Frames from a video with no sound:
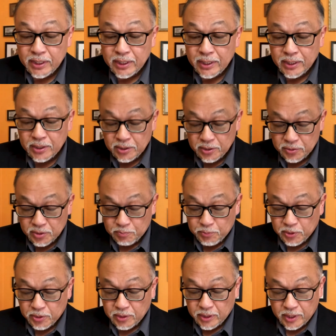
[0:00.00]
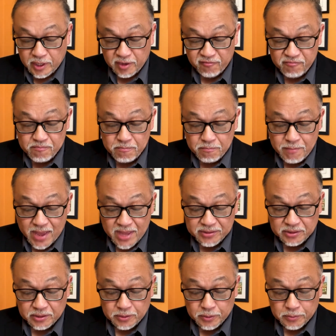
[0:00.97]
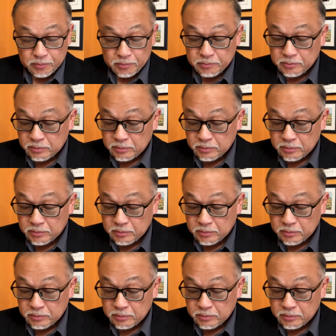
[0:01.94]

in the book of Matthew.